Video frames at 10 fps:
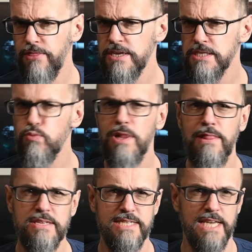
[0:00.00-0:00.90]
This will
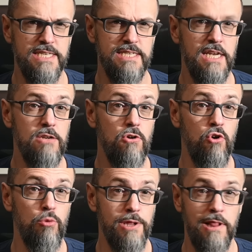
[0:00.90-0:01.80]
necessitate
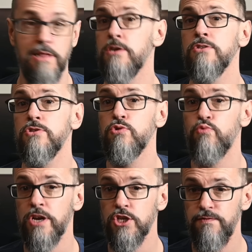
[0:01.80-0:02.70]
orbital
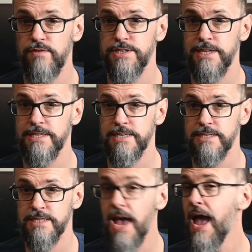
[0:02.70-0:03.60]
construction
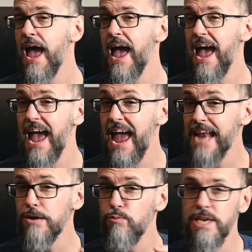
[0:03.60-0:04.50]
facilities.
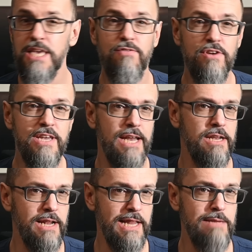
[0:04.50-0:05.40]
And we even get
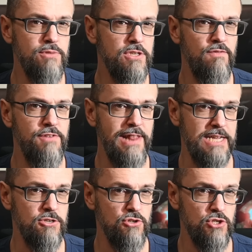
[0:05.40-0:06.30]
a glimpse of the
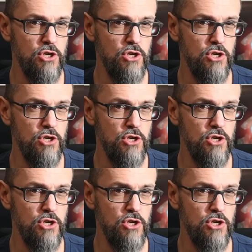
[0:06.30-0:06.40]
letters